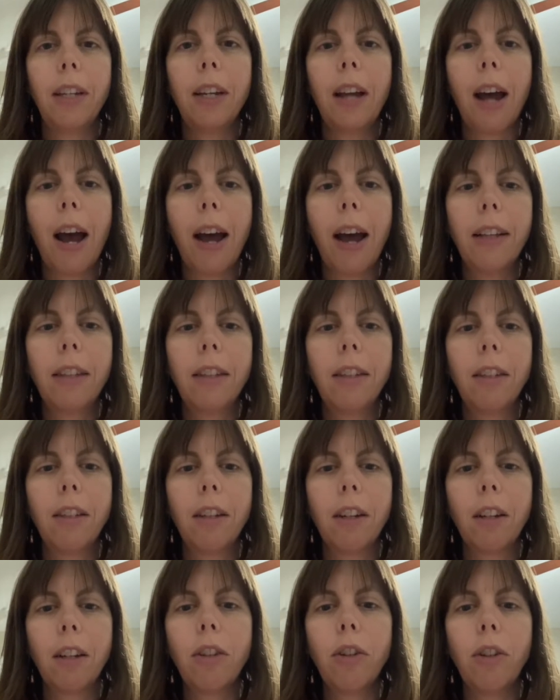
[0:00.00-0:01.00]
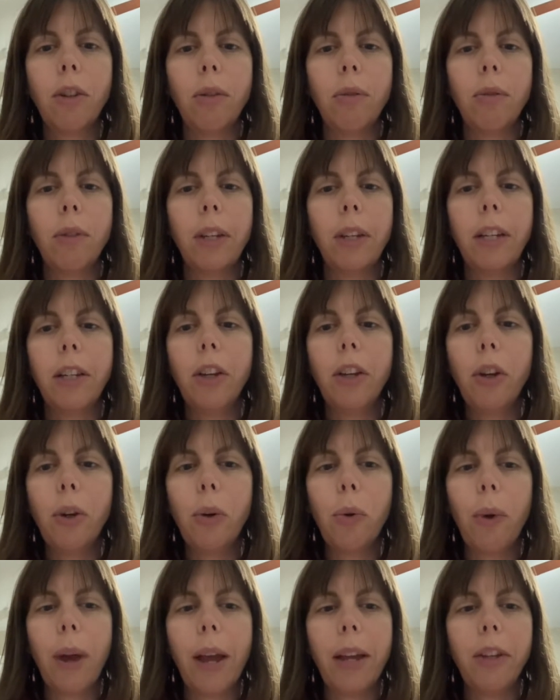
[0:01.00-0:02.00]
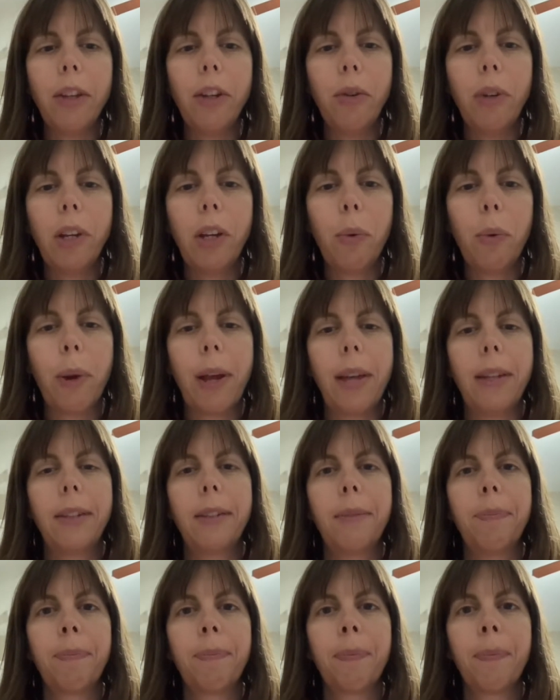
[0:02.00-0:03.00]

God's good news in new and unique ways.